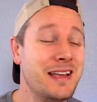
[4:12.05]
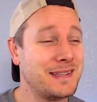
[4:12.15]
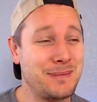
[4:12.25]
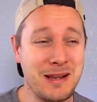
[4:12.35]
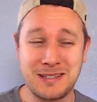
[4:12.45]

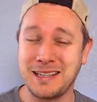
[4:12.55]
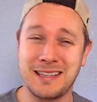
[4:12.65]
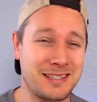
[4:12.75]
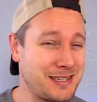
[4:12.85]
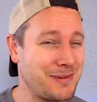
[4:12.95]
especially
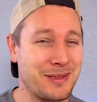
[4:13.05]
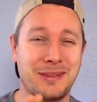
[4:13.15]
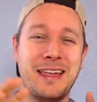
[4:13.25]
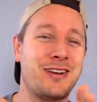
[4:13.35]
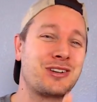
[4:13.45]
some of the
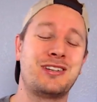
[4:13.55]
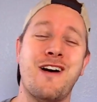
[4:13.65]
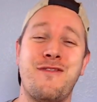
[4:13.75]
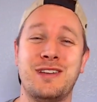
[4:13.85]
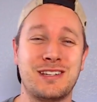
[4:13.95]
later
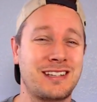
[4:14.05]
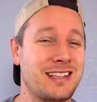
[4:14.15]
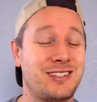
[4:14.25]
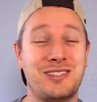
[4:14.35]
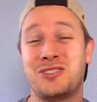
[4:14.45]
stuff. It just
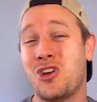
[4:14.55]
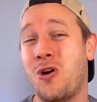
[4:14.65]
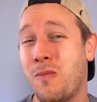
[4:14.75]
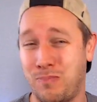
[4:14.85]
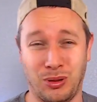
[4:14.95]
gets
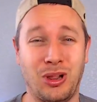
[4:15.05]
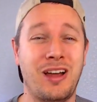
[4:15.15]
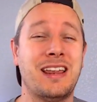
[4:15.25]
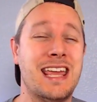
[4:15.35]
so bloody.